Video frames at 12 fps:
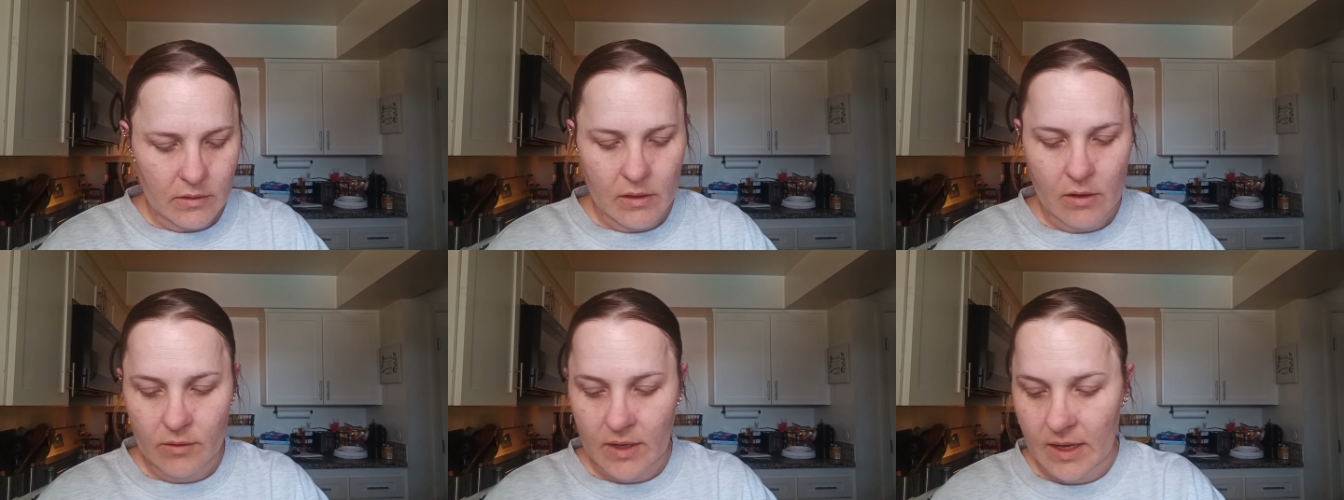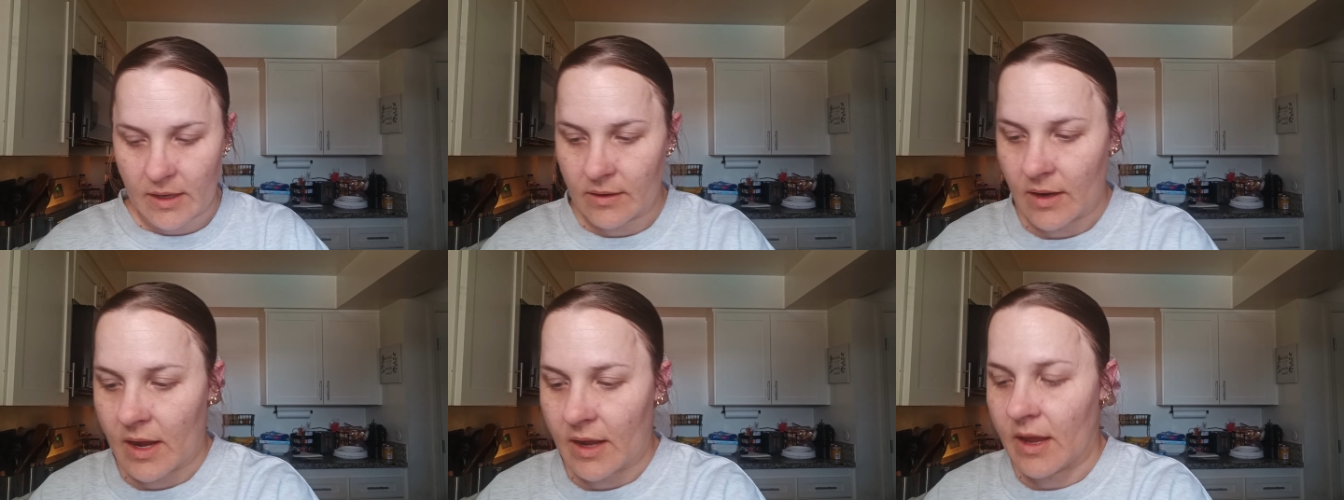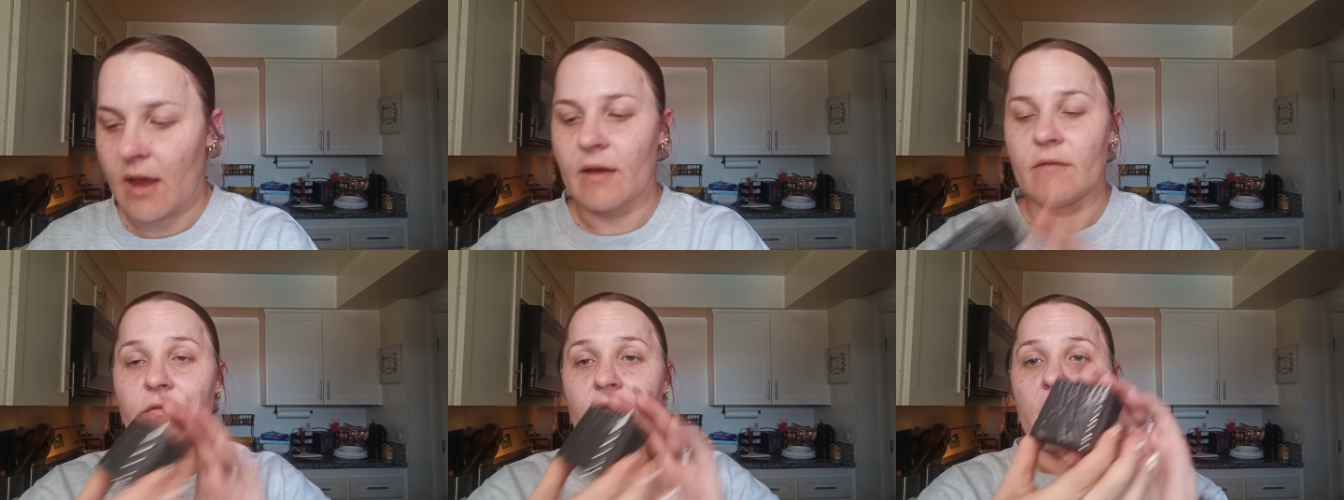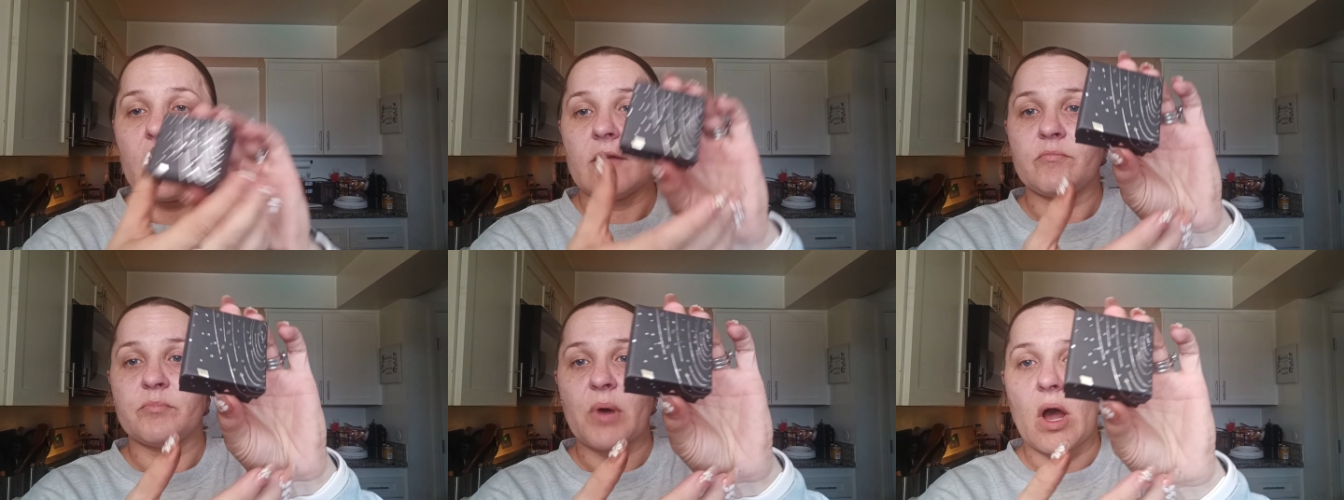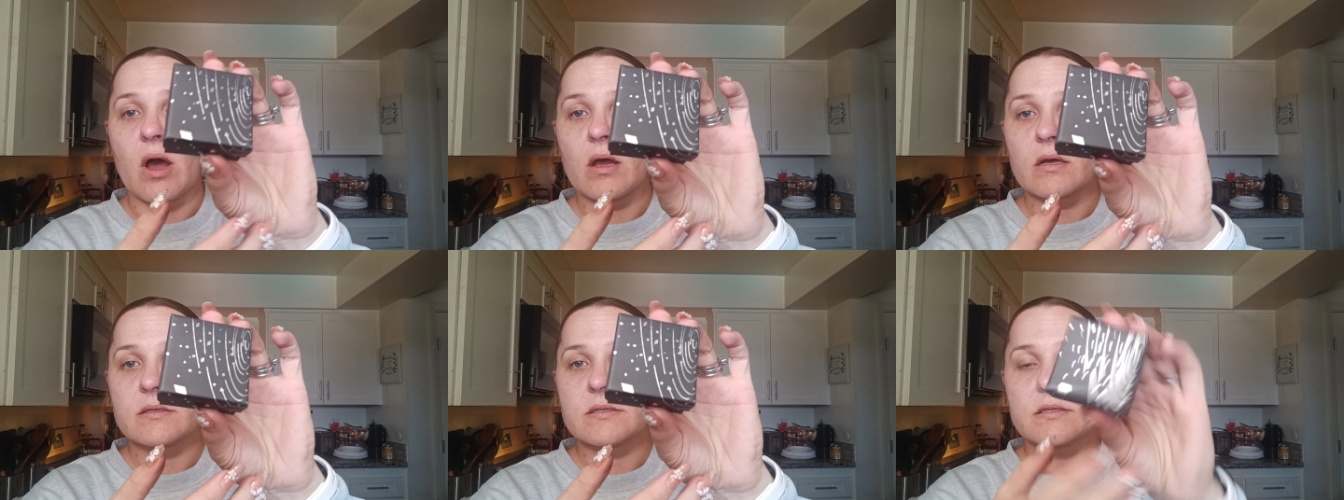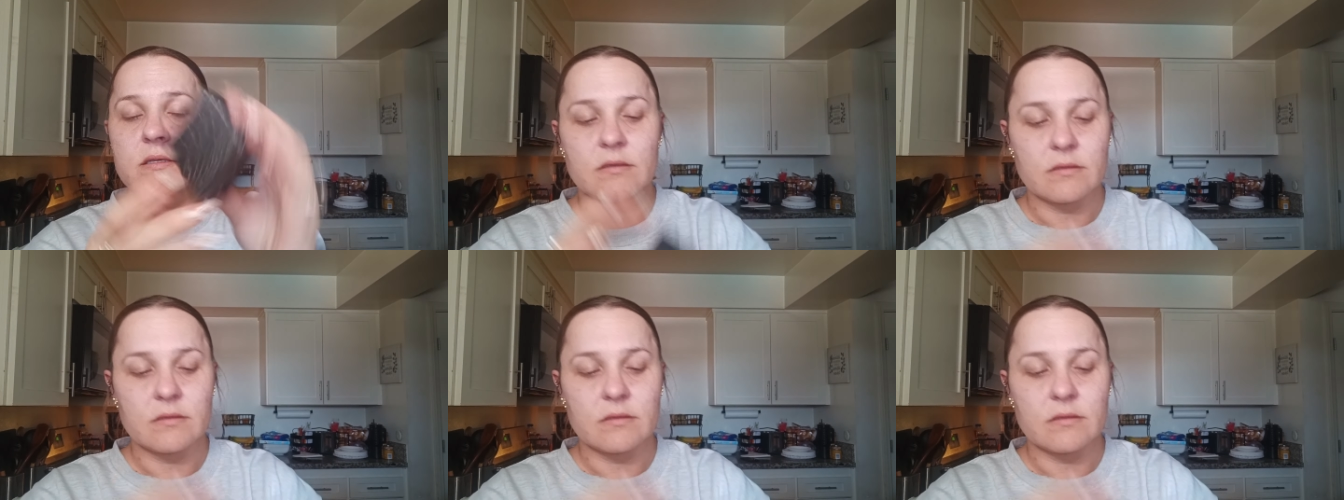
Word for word: Okay, I have a box.